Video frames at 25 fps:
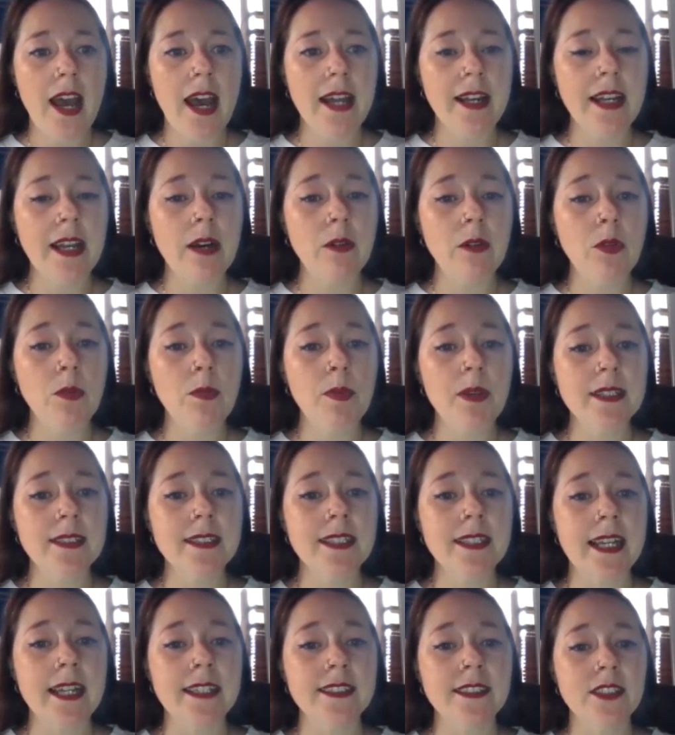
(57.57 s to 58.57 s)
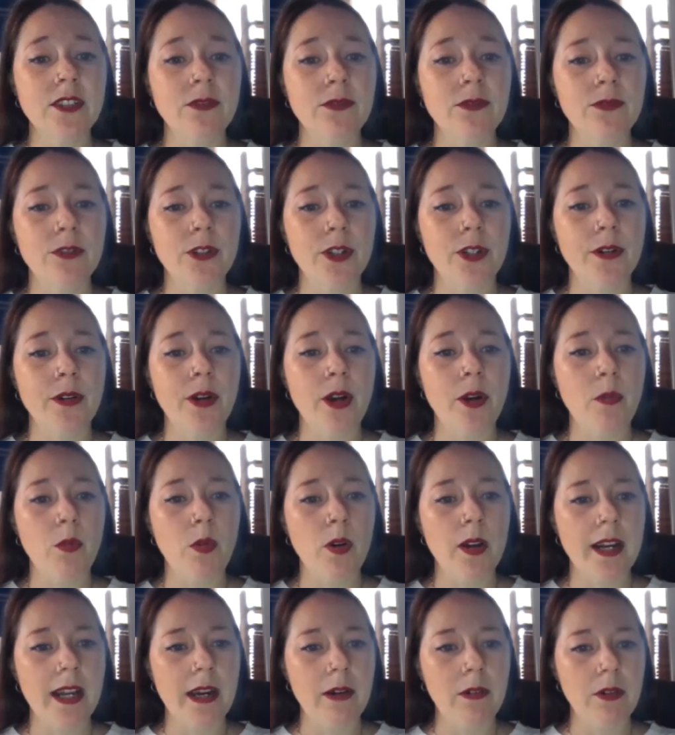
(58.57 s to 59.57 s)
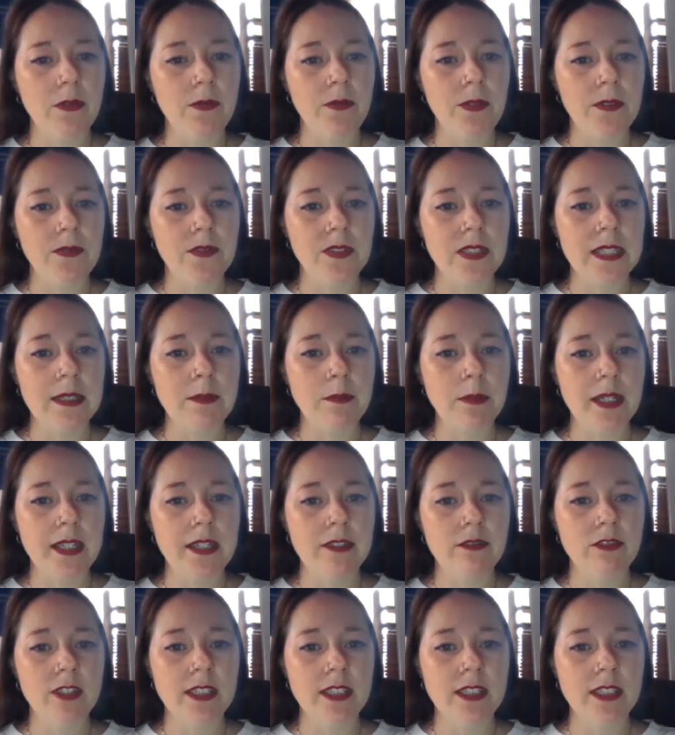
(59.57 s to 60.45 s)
and that will be assessed through a 1 hour 15-minute